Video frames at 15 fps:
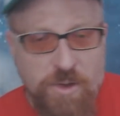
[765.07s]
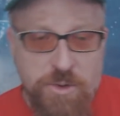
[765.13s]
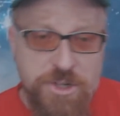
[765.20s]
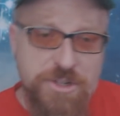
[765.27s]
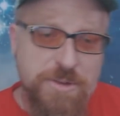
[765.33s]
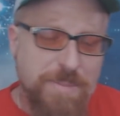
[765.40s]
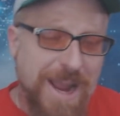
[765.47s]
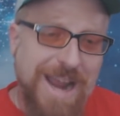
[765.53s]

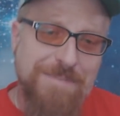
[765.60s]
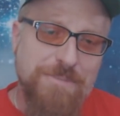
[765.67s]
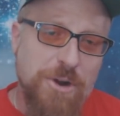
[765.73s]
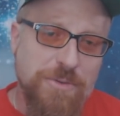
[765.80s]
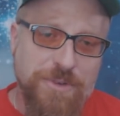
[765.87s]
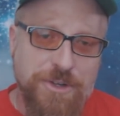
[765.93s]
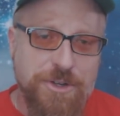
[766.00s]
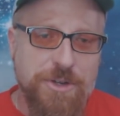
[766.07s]
Which is a bad
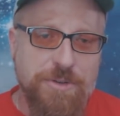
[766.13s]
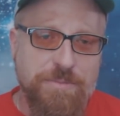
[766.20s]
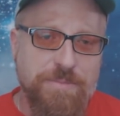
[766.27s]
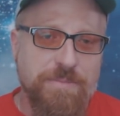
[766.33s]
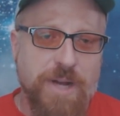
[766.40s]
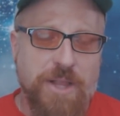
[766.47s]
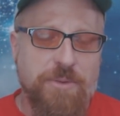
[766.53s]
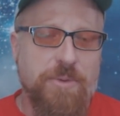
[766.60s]
move to do,
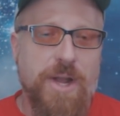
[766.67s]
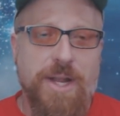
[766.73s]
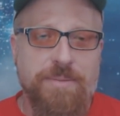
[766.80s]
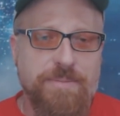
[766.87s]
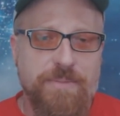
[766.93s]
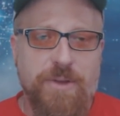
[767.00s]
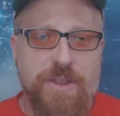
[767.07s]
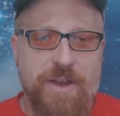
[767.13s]
by the way,
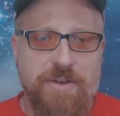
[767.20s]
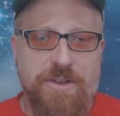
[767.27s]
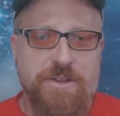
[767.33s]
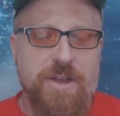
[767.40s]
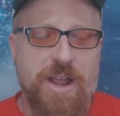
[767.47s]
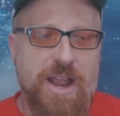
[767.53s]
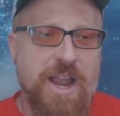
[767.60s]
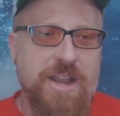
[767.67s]
with
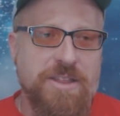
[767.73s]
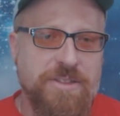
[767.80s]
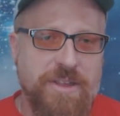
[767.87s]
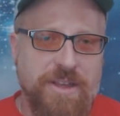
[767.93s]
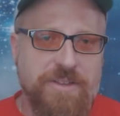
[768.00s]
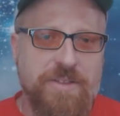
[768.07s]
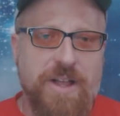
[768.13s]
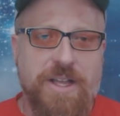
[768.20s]

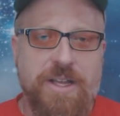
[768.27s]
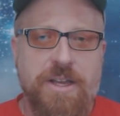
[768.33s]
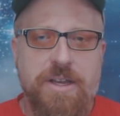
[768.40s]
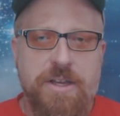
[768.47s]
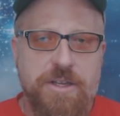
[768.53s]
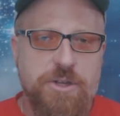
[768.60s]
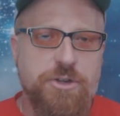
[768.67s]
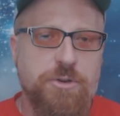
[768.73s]
anything. Like,
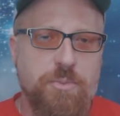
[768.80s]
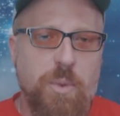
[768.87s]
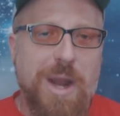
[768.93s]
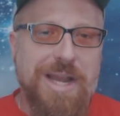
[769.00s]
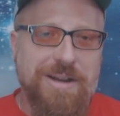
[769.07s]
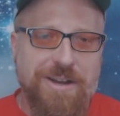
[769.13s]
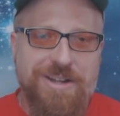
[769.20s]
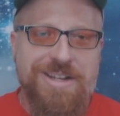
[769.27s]
you should
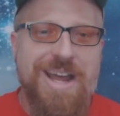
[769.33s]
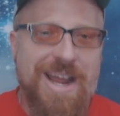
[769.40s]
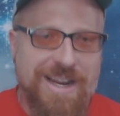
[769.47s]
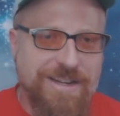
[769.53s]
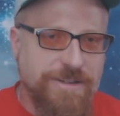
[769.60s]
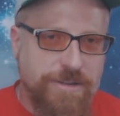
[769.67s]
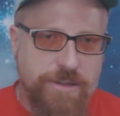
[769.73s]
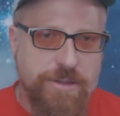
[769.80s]
wait a
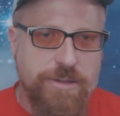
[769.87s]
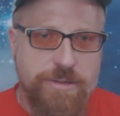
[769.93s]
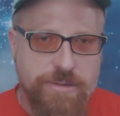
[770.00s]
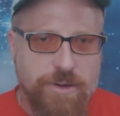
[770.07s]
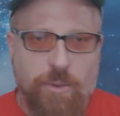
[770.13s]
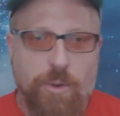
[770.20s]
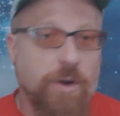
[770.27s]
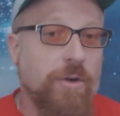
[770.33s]
day
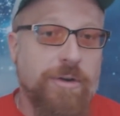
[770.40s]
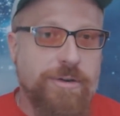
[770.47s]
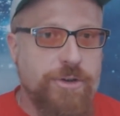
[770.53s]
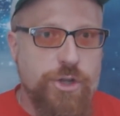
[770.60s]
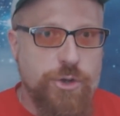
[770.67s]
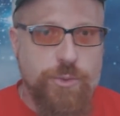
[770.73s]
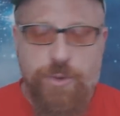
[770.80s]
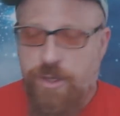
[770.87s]
or
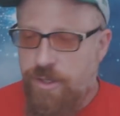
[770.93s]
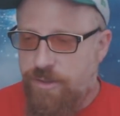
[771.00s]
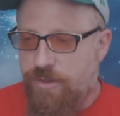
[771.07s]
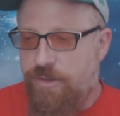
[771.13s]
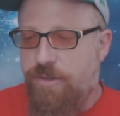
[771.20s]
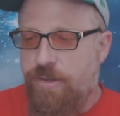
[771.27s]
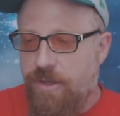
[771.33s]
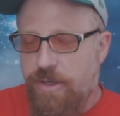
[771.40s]
2
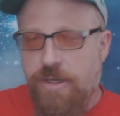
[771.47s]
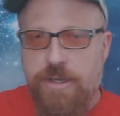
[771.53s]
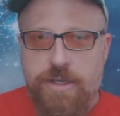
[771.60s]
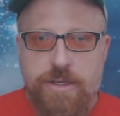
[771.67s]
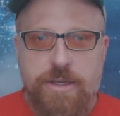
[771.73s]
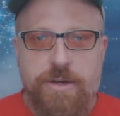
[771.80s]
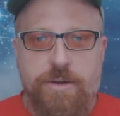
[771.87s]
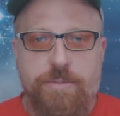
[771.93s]
to,
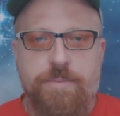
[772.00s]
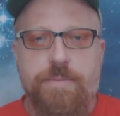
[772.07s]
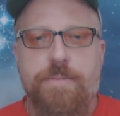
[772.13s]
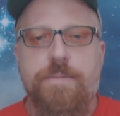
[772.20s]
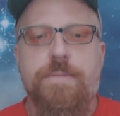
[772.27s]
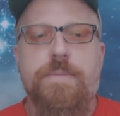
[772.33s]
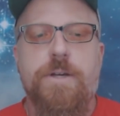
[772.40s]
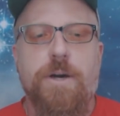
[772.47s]

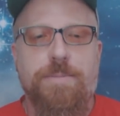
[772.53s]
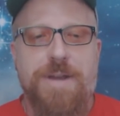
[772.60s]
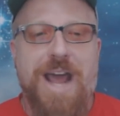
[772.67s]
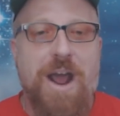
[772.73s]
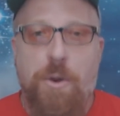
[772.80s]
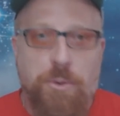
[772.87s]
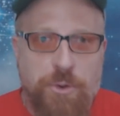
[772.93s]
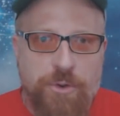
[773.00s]
come
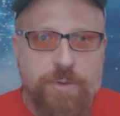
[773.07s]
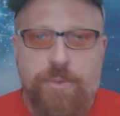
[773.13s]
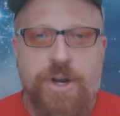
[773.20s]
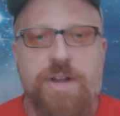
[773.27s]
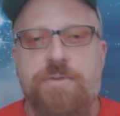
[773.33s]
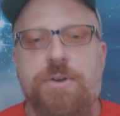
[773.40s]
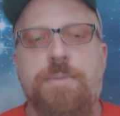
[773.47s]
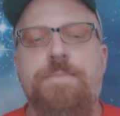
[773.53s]
down or
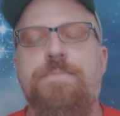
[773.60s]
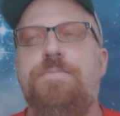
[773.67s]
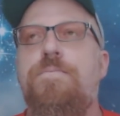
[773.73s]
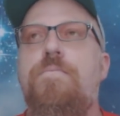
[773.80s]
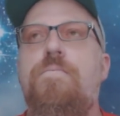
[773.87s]
whatever.